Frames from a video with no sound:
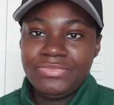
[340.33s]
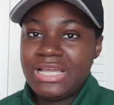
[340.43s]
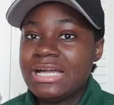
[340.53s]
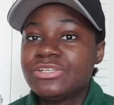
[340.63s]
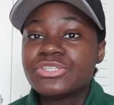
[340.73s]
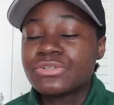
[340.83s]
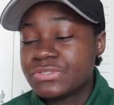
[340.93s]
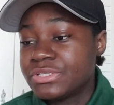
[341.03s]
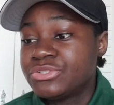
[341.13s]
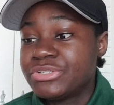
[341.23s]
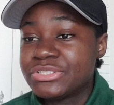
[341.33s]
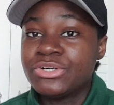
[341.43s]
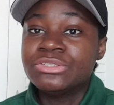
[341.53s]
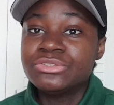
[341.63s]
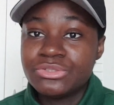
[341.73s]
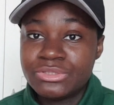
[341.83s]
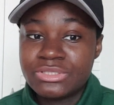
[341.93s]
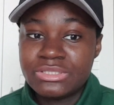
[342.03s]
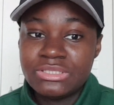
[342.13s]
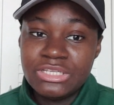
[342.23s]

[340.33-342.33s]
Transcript: I just concentrate on those